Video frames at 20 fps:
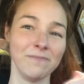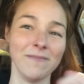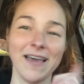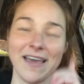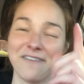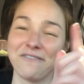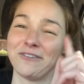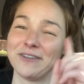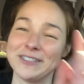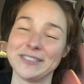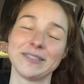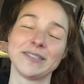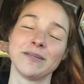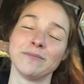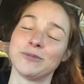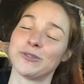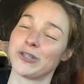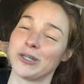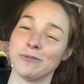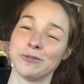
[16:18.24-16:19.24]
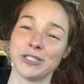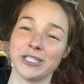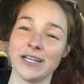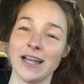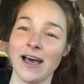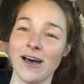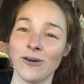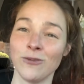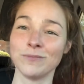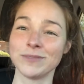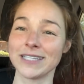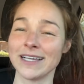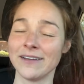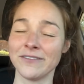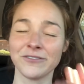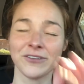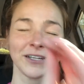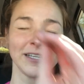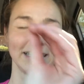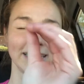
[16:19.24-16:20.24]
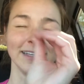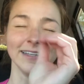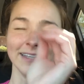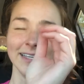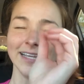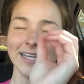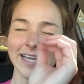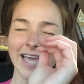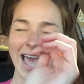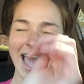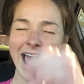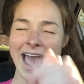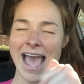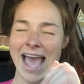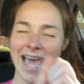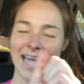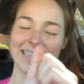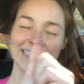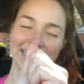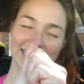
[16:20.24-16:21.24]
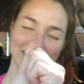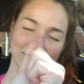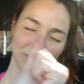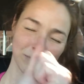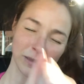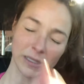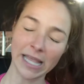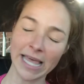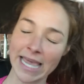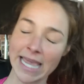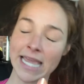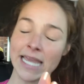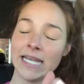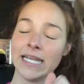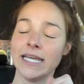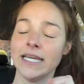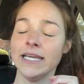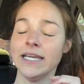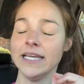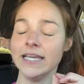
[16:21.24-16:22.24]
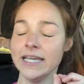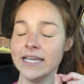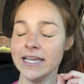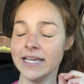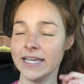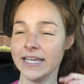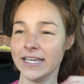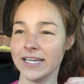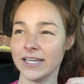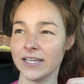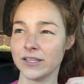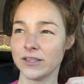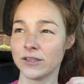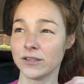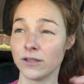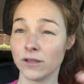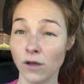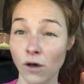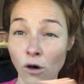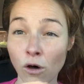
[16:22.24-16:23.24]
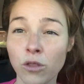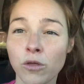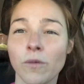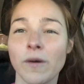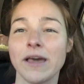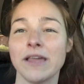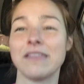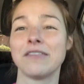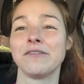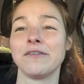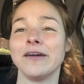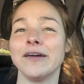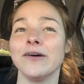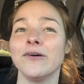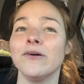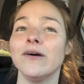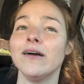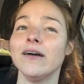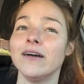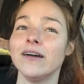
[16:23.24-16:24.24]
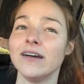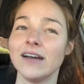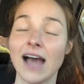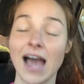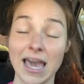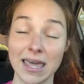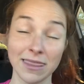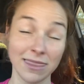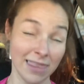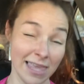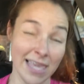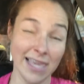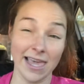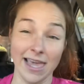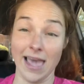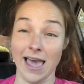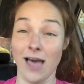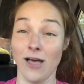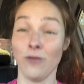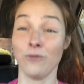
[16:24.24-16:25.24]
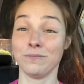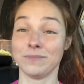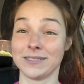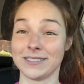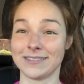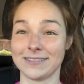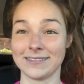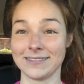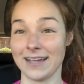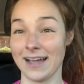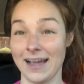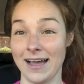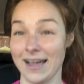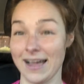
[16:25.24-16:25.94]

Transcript: Every subscription helps. Every ad that is played all the way through, I think it helps.